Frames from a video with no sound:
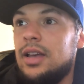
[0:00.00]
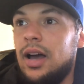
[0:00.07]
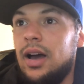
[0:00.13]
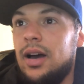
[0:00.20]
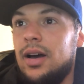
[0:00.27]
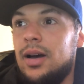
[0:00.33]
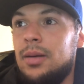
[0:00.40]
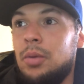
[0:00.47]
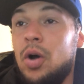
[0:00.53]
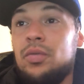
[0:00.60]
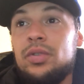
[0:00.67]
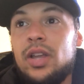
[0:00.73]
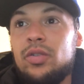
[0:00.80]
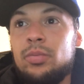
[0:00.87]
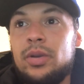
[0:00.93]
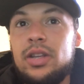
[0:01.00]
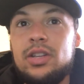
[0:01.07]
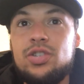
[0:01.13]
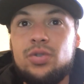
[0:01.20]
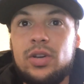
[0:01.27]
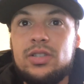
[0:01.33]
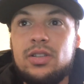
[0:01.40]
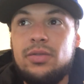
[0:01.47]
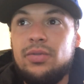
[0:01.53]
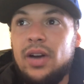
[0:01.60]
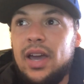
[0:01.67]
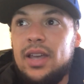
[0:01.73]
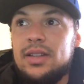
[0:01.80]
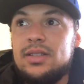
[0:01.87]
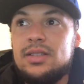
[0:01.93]
Hopefully everybody enjoys the
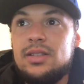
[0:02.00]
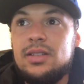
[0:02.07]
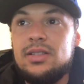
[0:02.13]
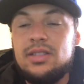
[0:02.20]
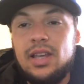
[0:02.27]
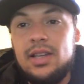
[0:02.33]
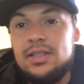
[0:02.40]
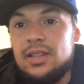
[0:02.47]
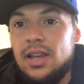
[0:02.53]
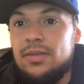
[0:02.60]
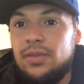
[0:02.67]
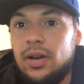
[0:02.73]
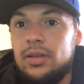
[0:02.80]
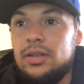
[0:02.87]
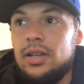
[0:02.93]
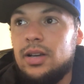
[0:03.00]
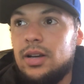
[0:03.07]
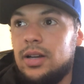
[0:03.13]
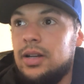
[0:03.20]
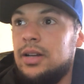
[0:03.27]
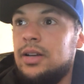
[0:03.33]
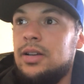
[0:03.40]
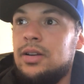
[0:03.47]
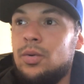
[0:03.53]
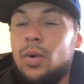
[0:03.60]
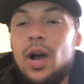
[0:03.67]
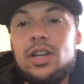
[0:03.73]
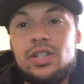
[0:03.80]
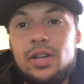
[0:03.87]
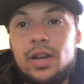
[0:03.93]
fights. Stay safe out there.
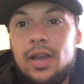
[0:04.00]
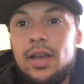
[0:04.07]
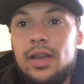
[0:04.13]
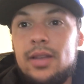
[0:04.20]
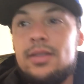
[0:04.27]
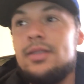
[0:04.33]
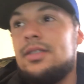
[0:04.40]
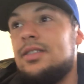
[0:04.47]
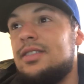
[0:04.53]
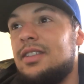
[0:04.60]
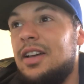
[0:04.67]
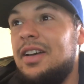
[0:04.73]
Wash your hands.